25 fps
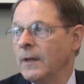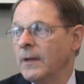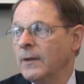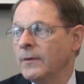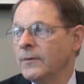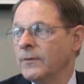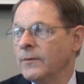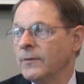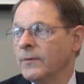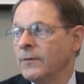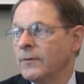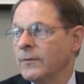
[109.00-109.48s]

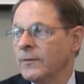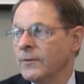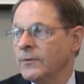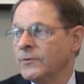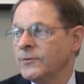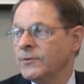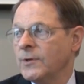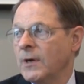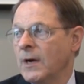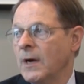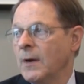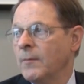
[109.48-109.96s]
And
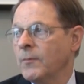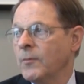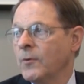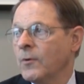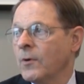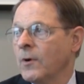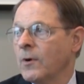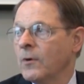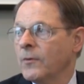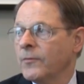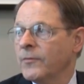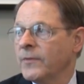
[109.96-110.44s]
the job
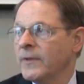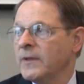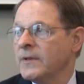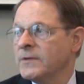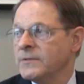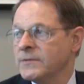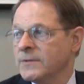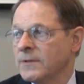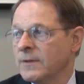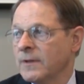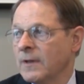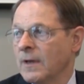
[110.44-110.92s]
growth
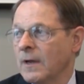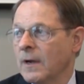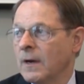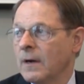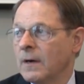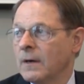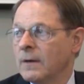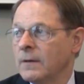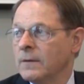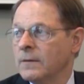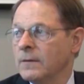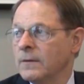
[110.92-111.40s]
isn't
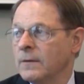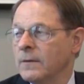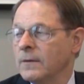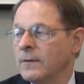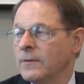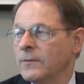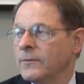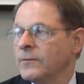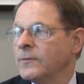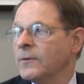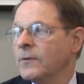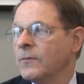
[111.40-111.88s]
there.
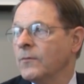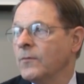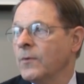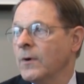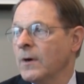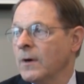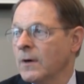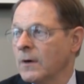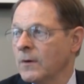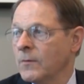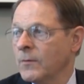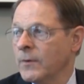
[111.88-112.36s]
So
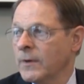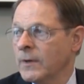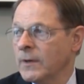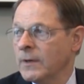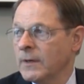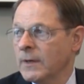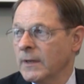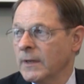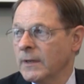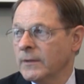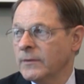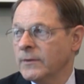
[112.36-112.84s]
where are we
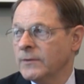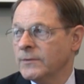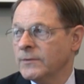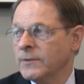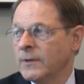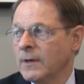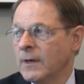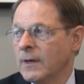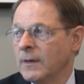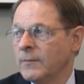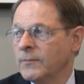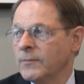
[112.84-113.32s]
going to get the
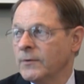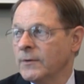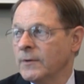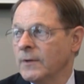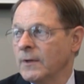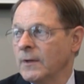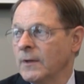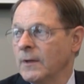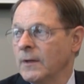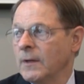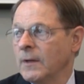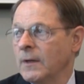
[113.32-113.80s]
jobs?
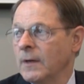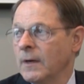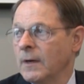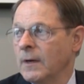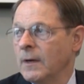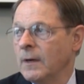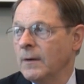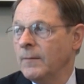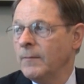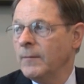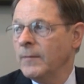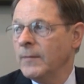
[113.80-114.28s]

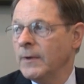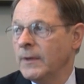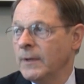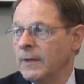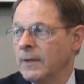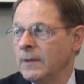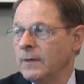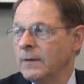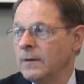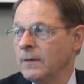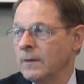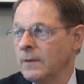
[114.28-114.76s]

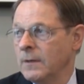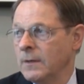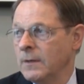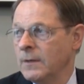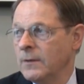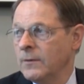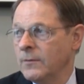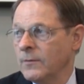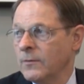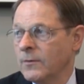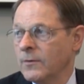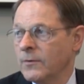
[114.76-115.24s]
In
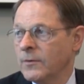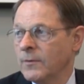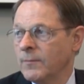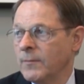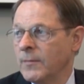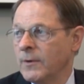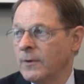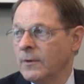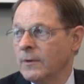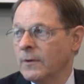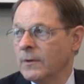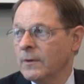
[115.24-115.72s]
North
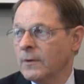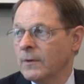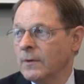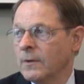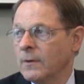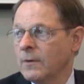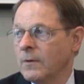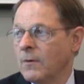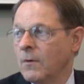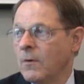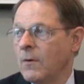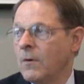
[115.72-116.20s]

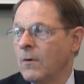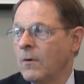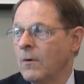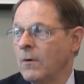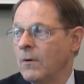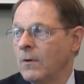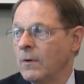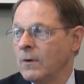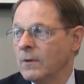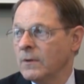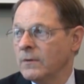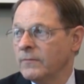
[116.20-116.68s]
America,
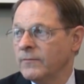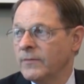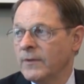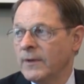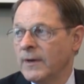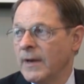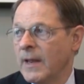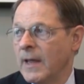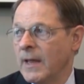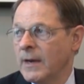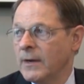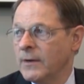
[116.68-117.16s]
all of
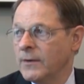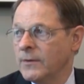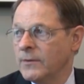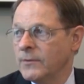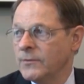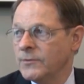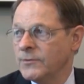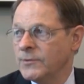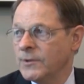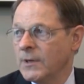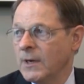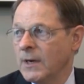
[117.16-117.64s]
the net
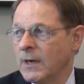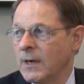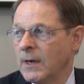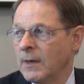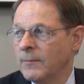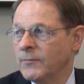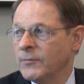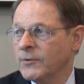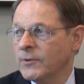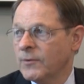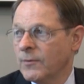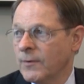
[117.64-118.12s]
new
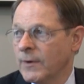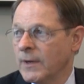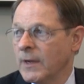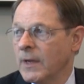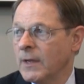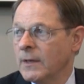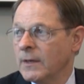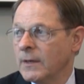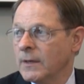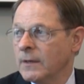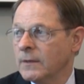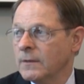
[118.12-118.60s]
jobs
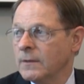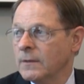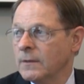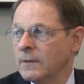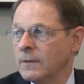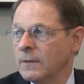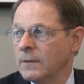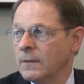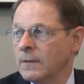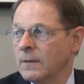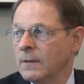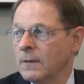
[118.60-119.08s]
created
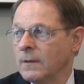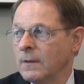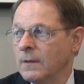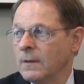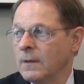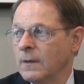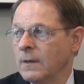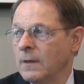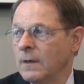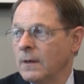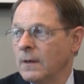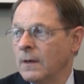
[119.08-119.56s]

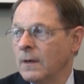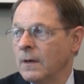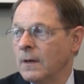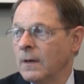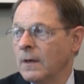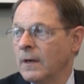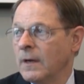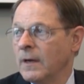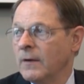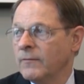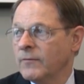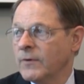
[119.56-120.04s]

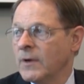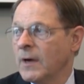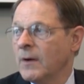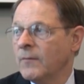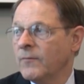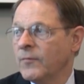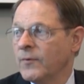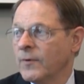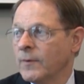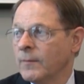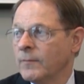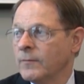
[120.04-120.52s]
have
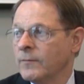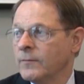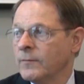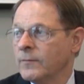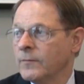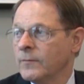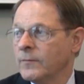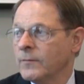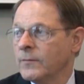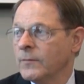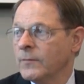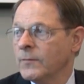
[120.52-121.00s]
come from
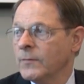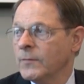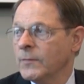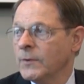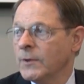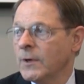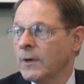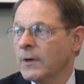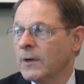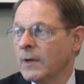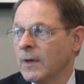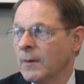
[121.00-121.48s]

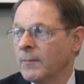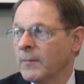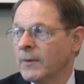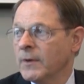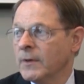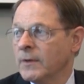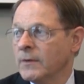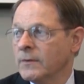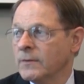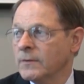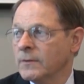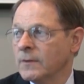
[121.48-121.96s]
young
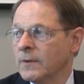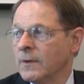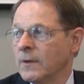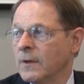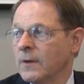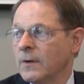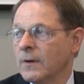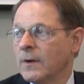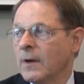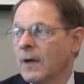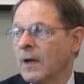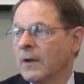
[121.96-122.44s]
companies,
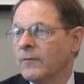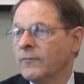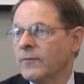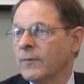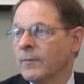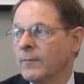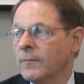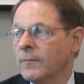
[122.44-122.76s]
not